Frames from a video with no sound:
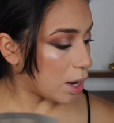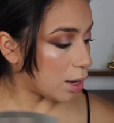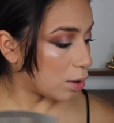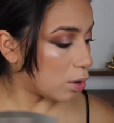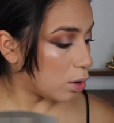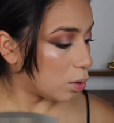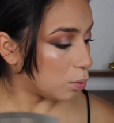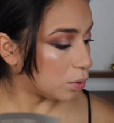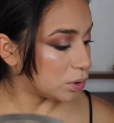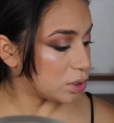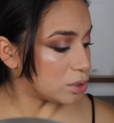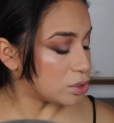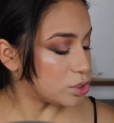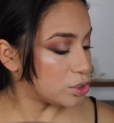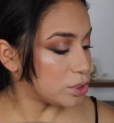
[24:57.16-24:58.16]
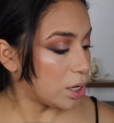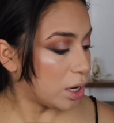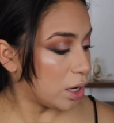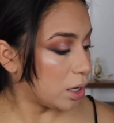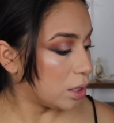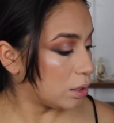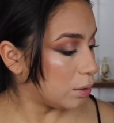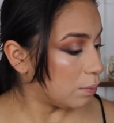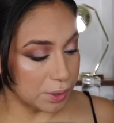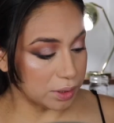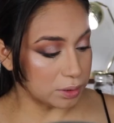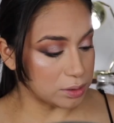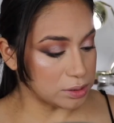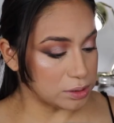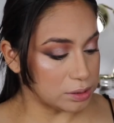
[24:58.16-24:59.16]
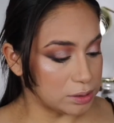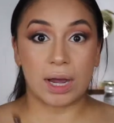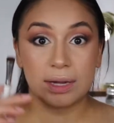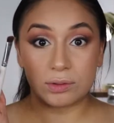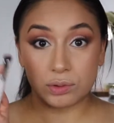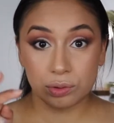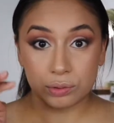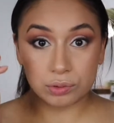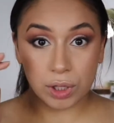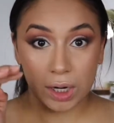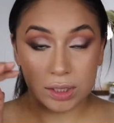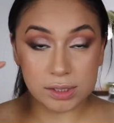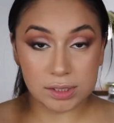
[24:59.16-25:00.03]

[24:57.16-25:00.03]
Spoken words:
I go with the shade Buns. I do try to